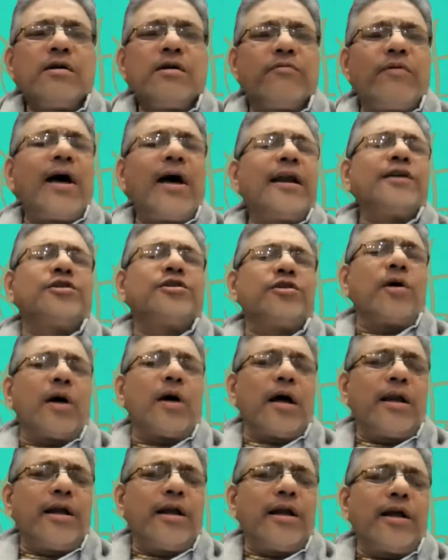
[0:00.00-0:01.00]
Where is your
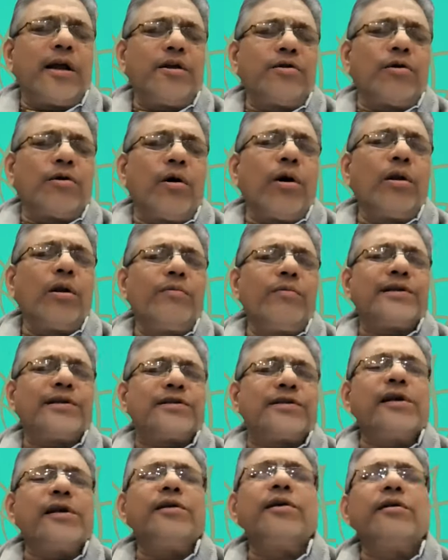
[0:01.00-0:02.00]
Hari that you're
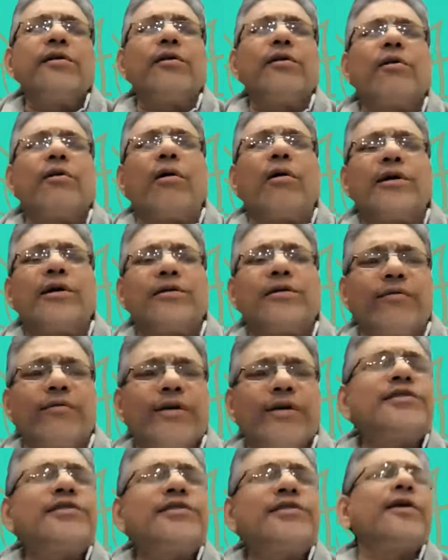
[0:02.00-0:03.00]
always singing the glories of?
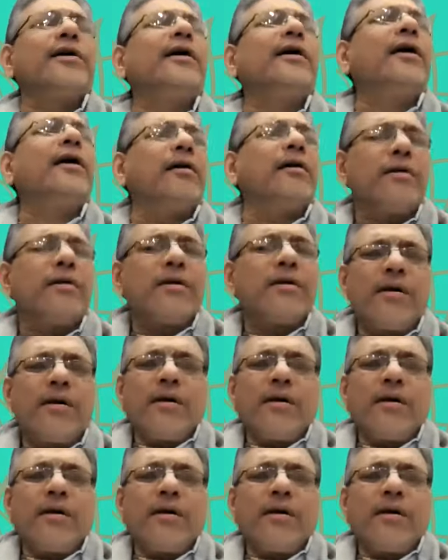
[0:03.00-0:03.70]
Is he here?